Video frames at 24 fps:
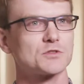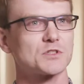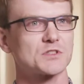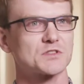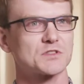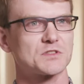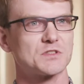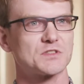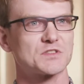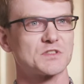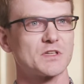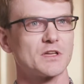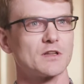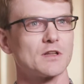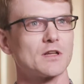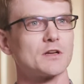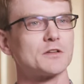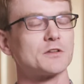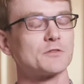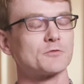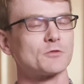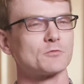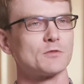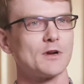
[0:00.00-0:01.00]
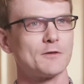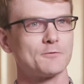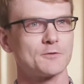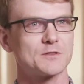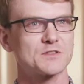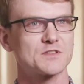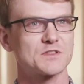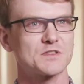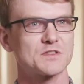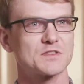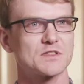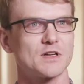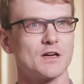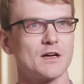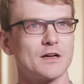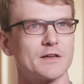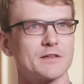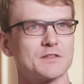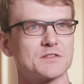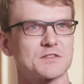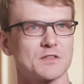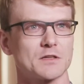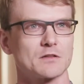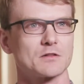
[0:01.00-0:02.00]
just to see a lot of different reference
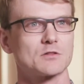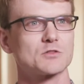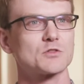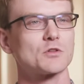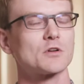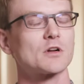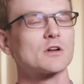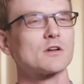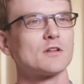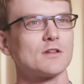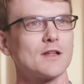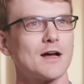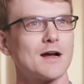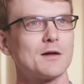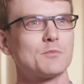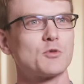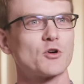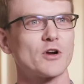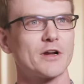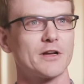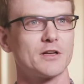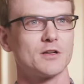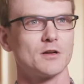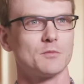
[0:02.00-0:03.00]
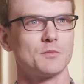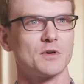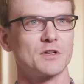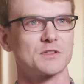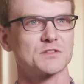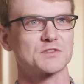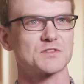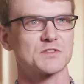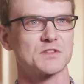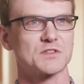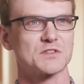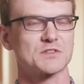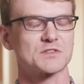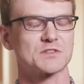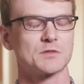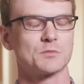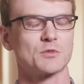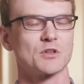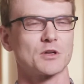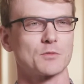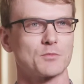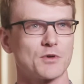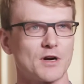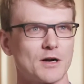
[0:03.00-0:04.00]
designs and sort of collaborate amongst the
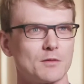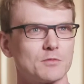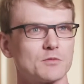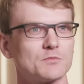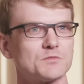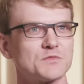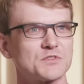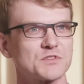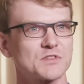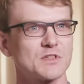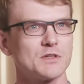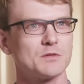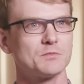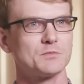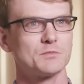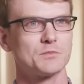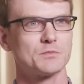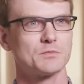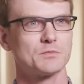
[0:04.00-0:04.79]
similar problems that